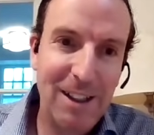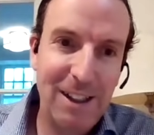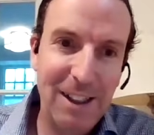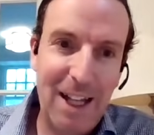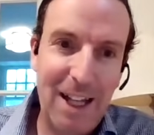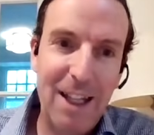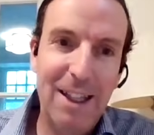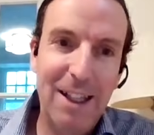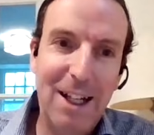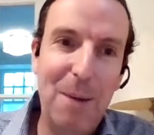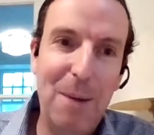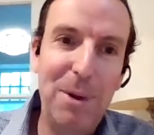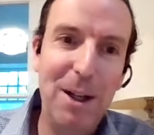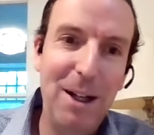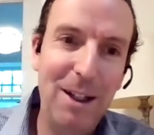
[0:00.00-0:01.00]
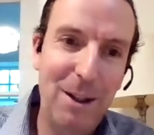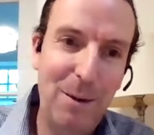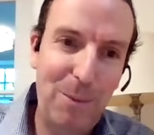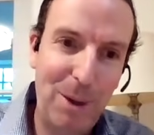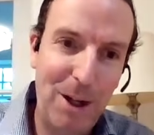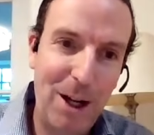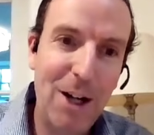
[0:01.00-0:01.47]
to get the company
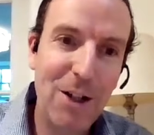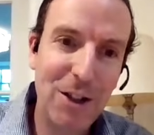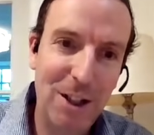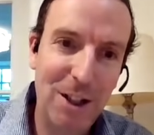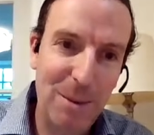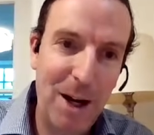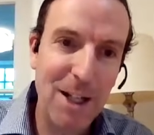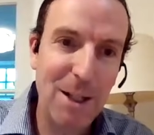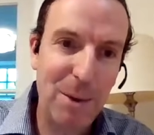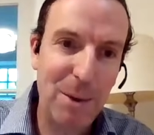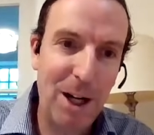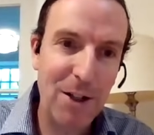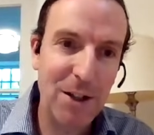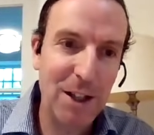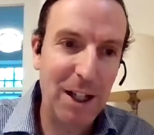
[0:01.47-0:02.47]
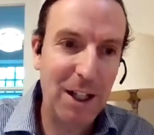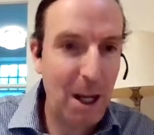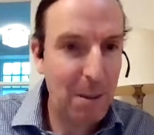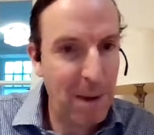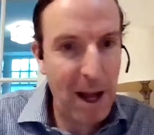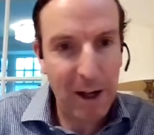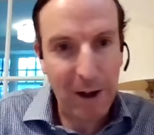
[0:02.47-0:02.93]
to production, the mine to production, they
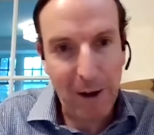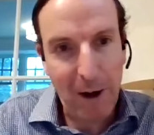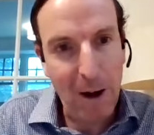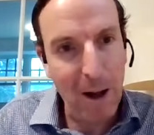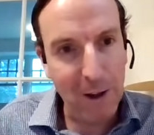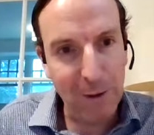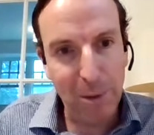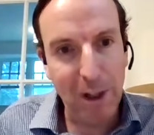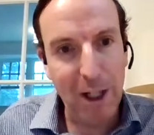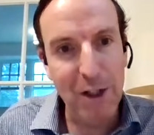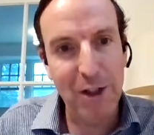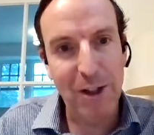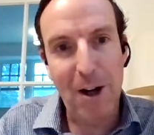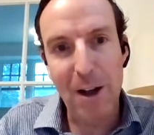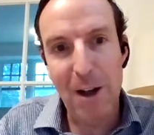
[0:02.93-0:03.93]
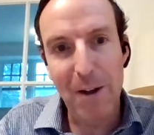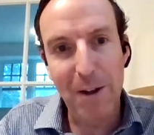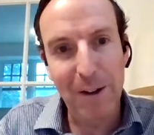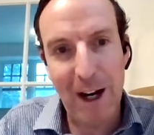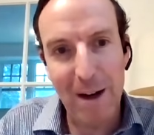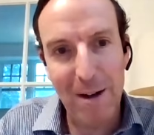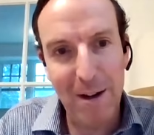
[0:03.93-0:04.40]
cut back on all exploration, all
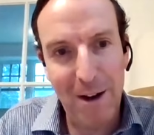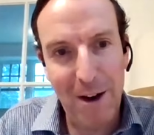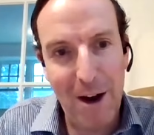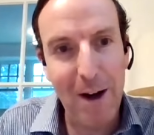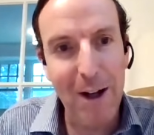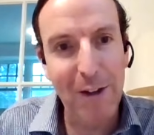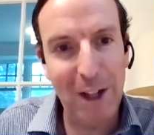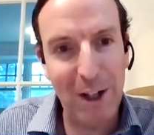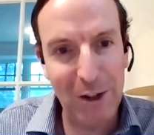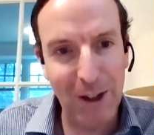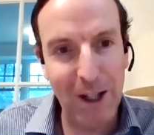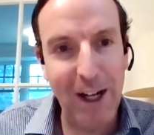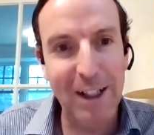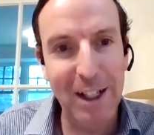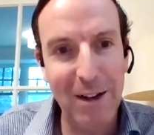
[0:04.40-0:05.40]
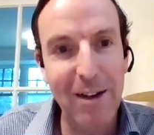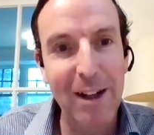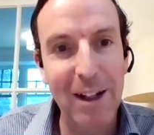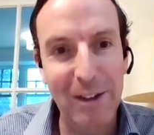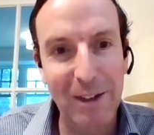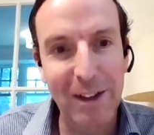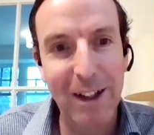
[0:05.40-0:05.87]
other uh, non-essential
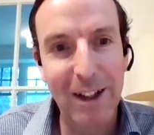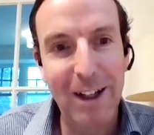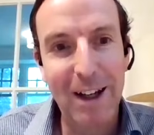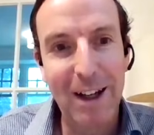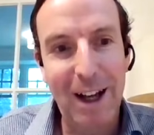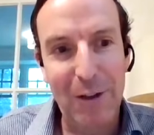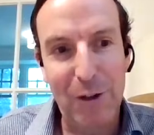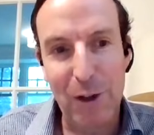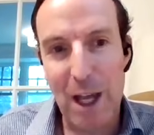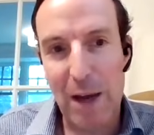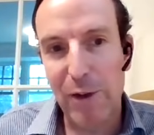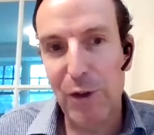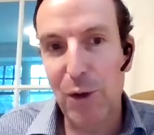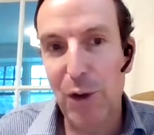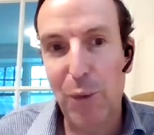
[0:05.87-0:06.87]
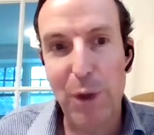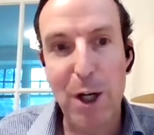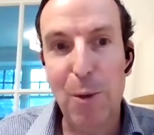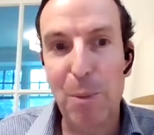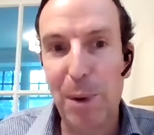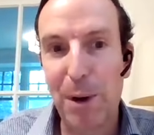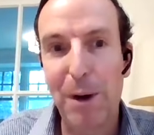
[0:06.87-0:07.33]
activities, and so you have a two to three
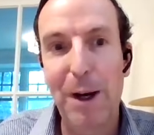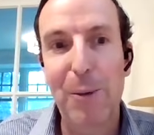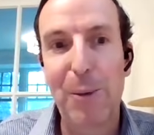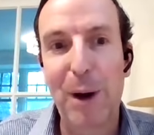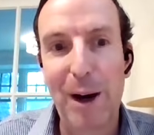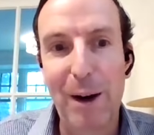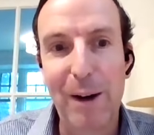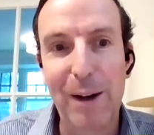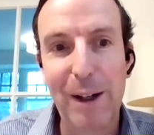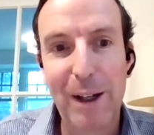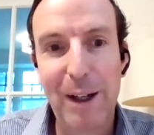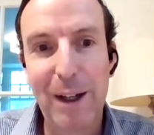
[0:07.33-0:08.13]
year period where